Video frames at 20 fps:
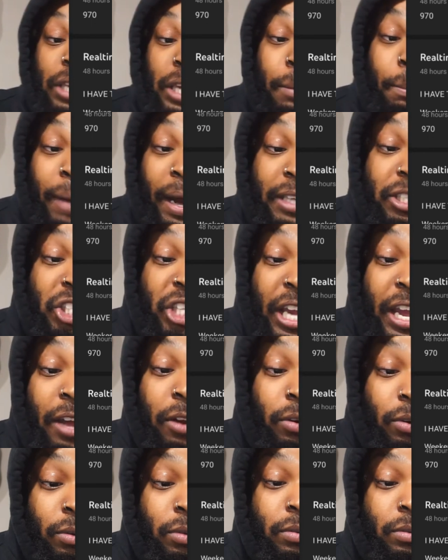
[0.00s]
at my
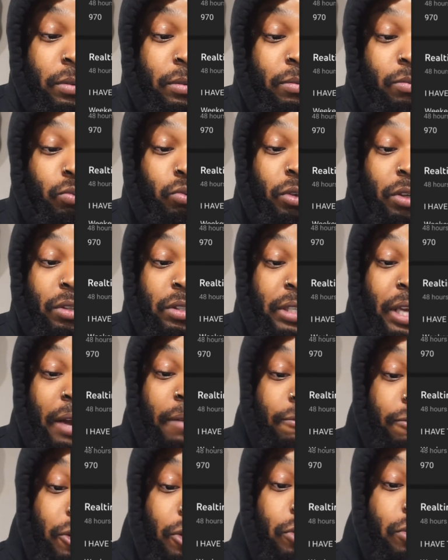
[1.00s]
channel,
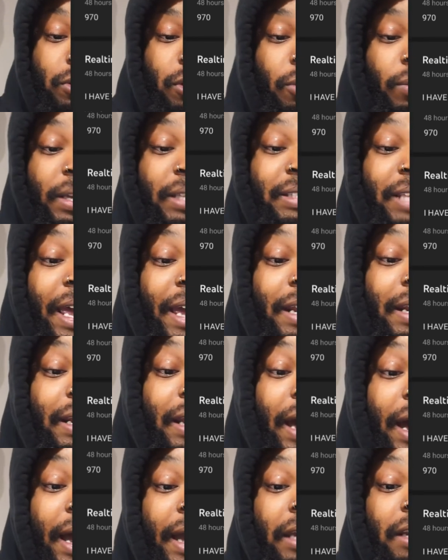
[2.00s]
real-time views though. It's at
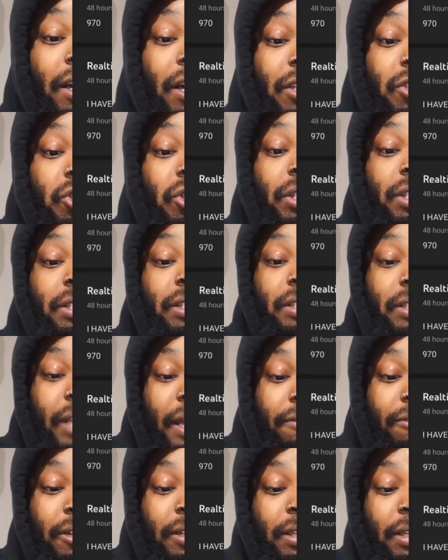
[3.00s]

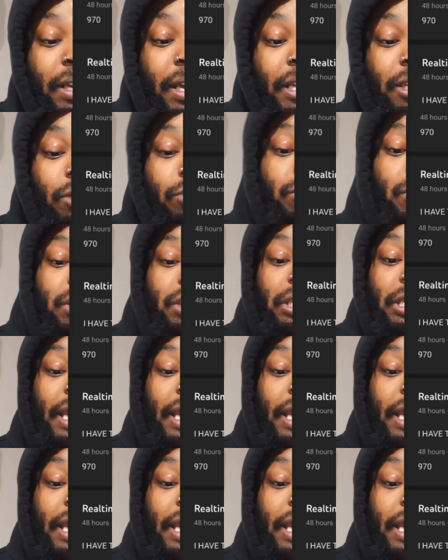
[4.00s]
970, and you see